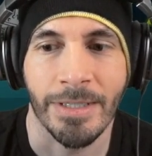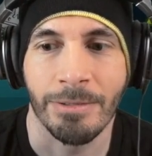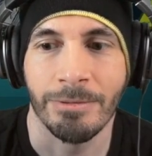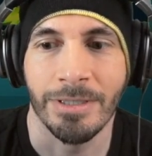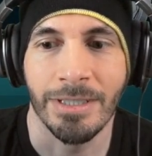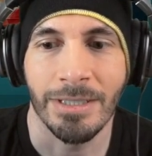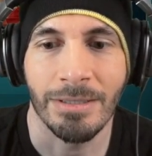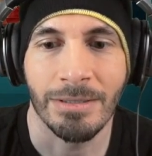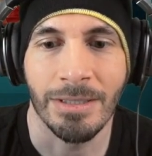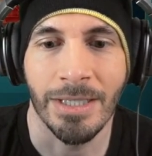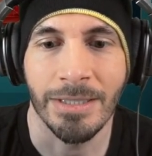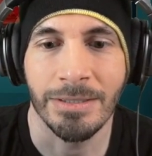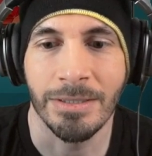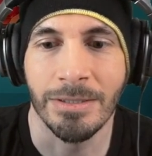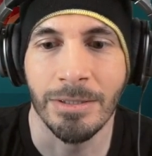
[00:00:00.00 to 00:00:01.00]
We got a
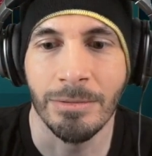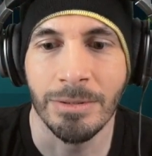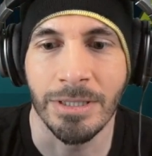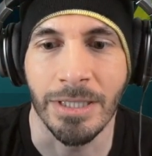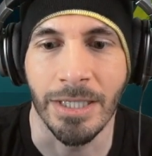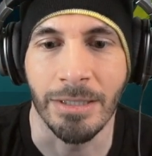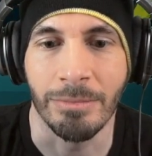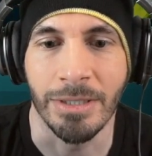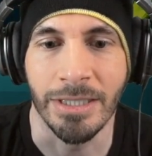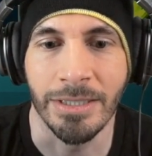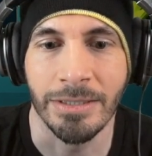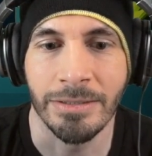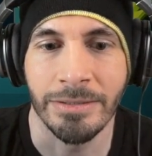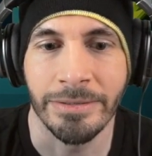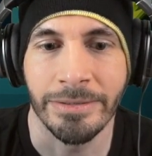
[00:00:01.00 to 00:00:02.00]
lot to do today,
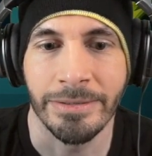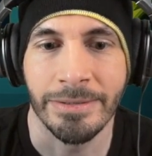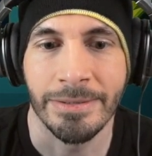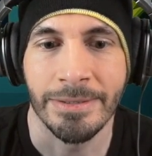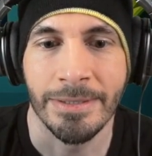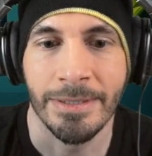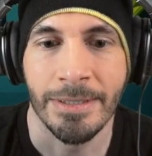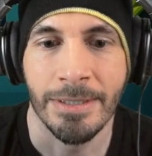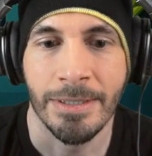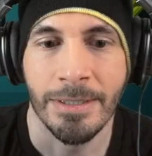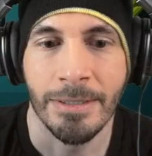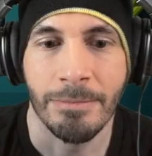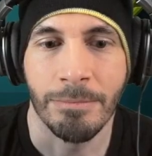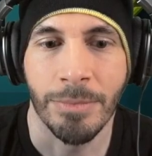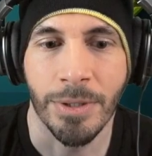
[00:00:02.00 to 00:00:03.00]
man.
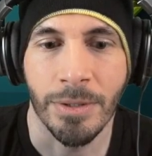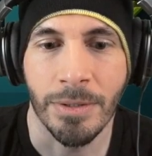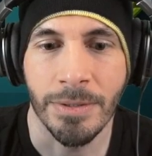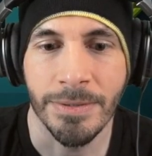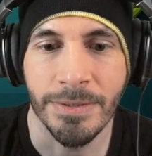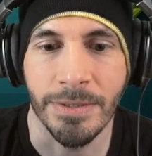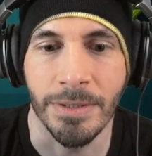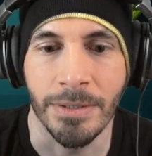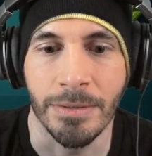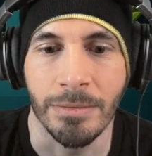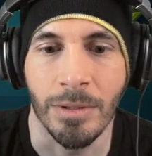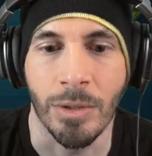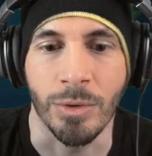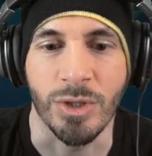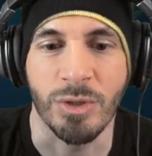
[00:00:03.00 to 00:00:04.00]
But also...
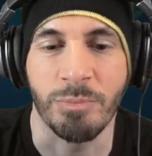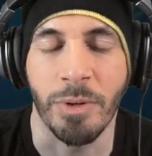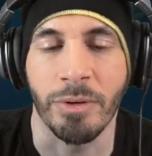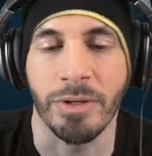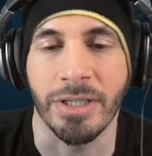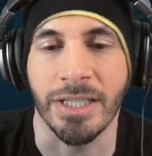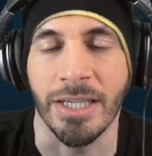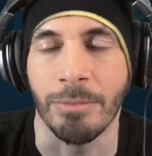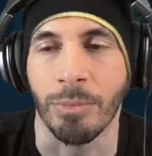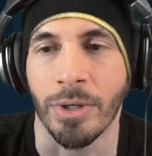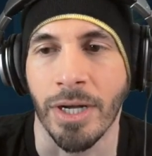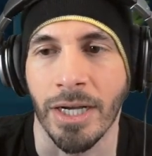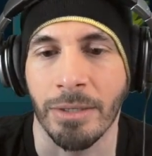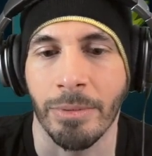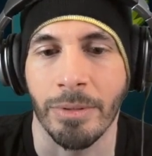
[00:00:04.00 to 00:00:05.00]
Oh, spirit keep. We're
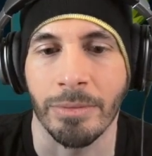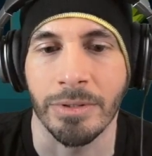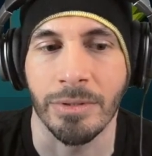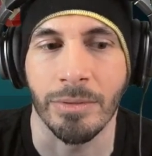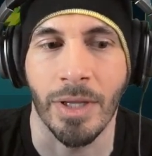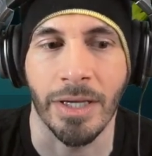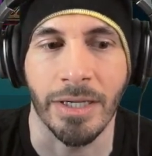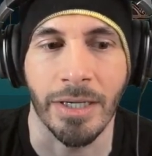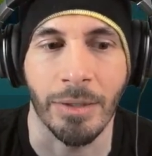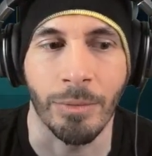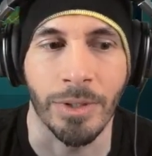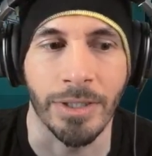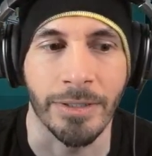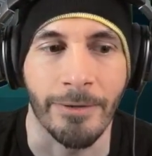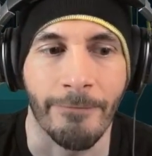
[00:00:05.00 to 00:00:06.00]
not going to be able to do that
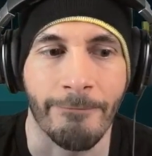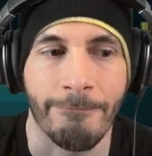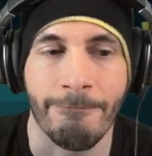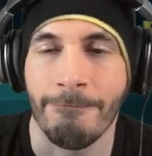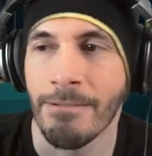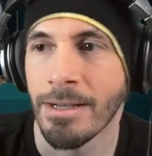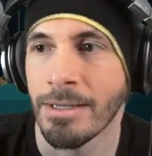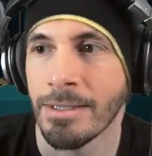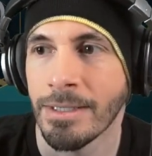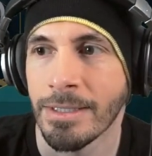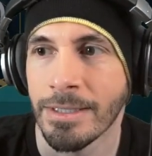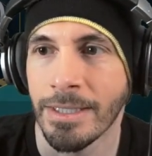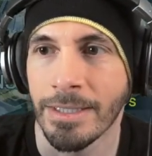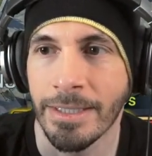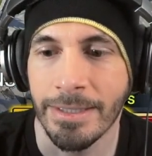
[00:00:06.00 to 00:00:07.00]
anyway.
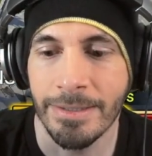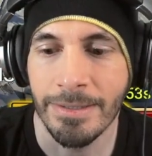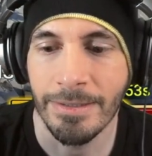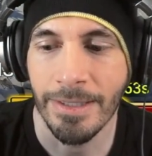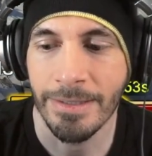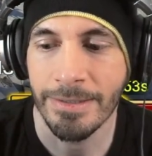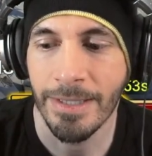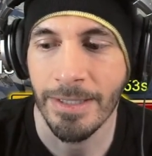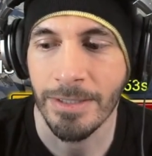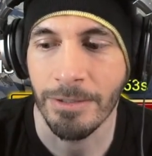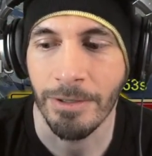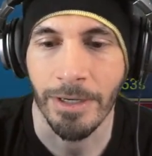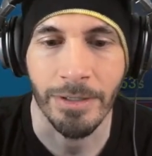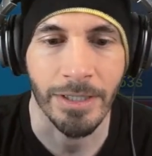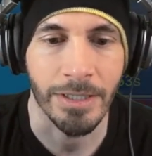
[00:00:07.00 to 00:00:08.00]
Yeah, let's test
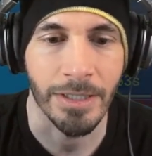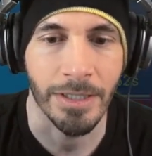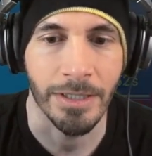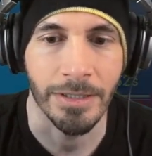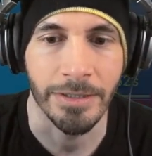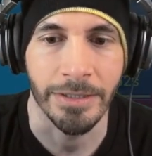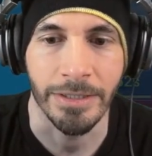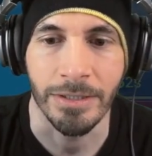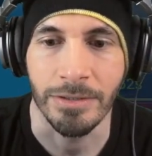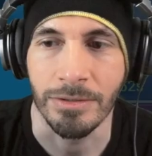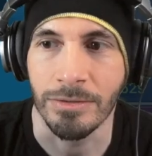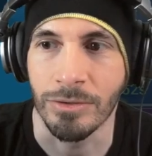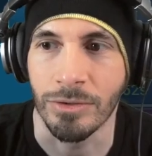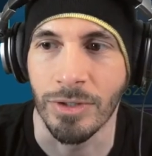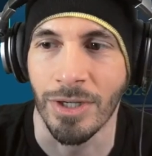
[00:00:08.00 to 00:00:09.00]
her out in
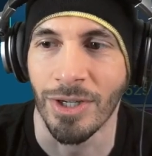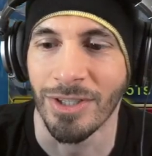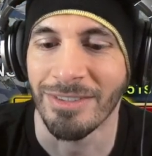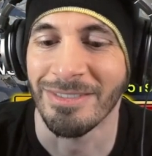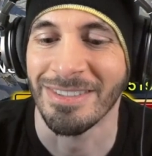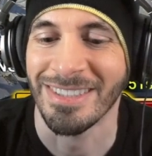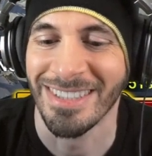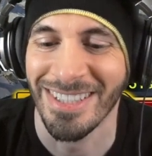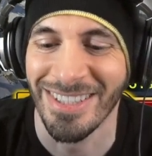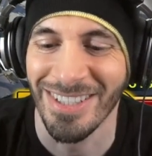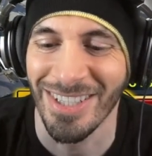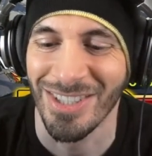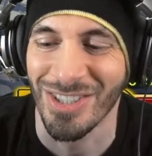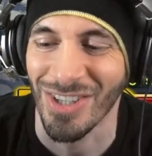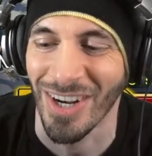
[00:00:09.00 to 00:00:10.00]

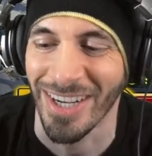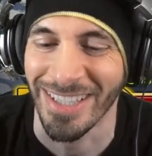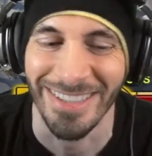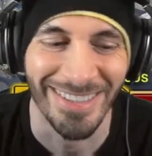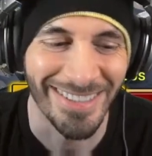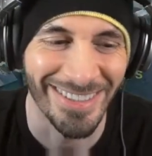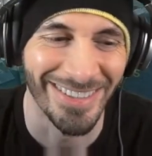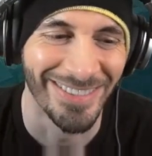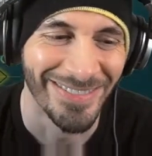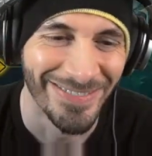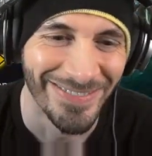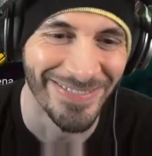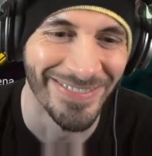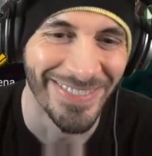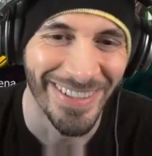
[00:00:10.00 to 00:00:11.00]
say giants.
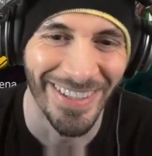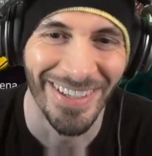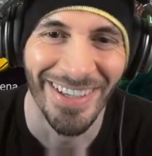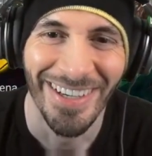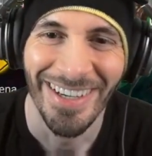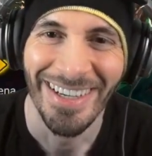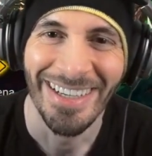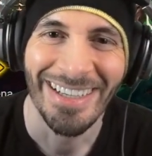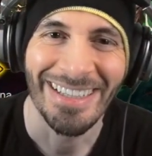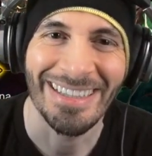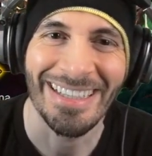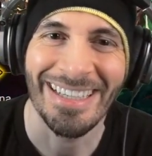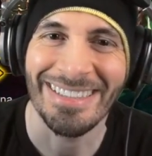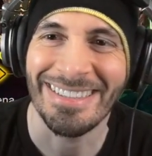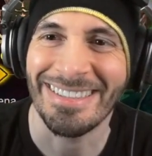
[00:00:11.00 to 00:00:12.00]

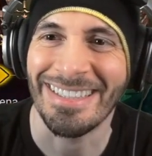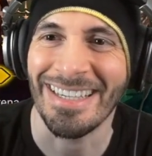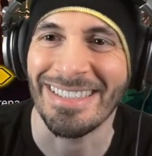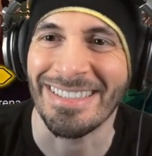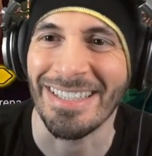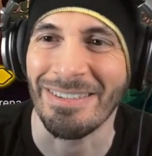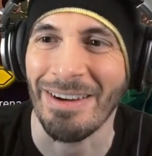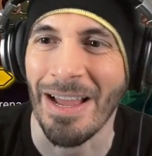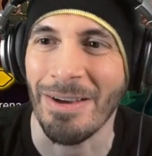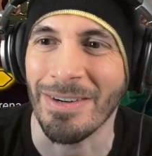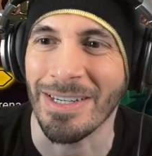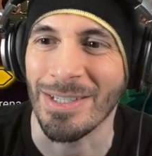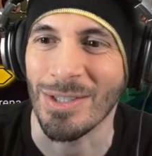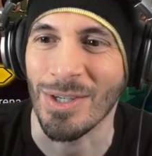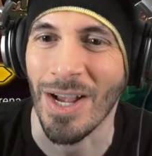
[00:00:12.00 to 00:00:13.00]
Let's test her out
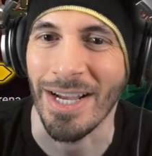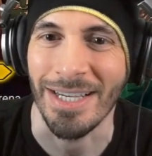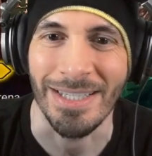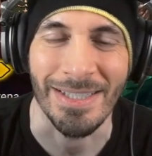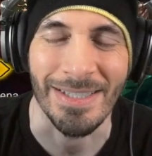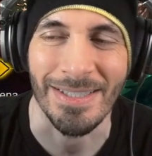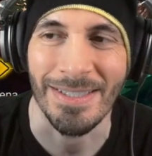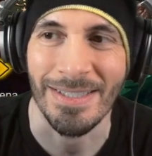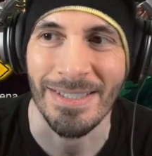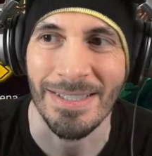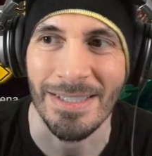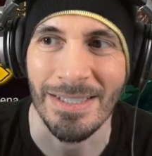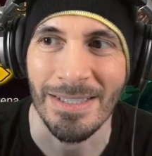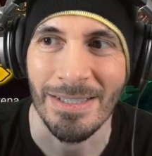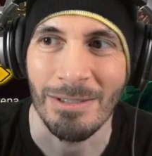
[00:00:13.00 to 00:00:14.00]
in
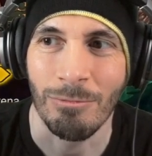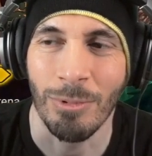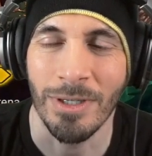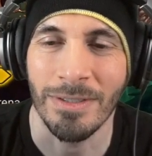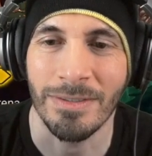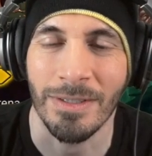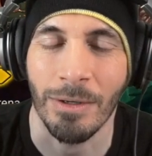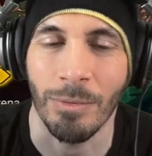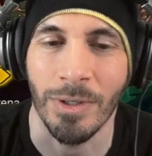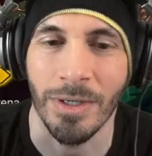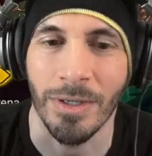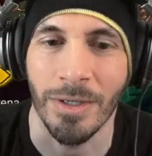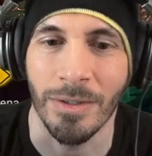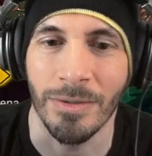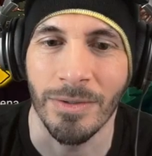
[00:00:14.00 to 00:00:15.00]
giants. What else did I
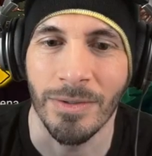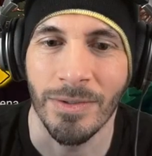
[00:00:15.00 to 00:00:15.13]
want to do?